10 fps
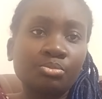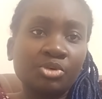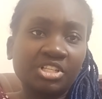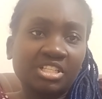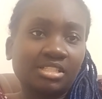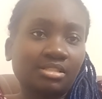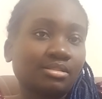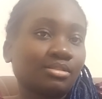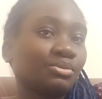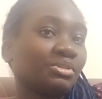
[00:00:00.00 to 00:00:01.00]
morning,
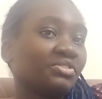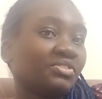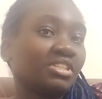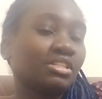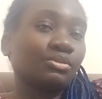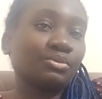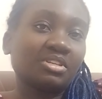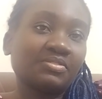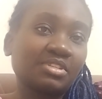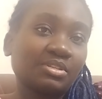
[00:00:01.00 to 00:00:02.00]
good evening, good
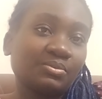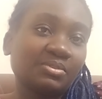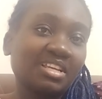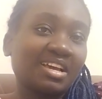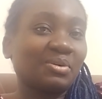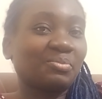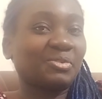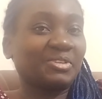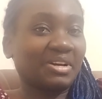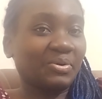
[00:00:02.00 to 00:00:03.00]
afternoon. I hope
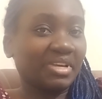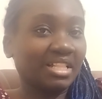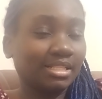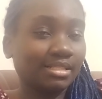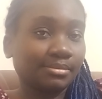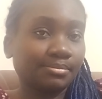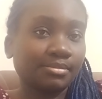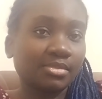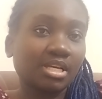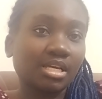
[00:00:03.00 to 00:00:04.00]
all are well.
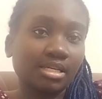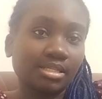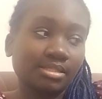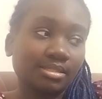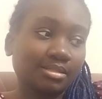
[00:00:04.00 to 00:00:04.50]
And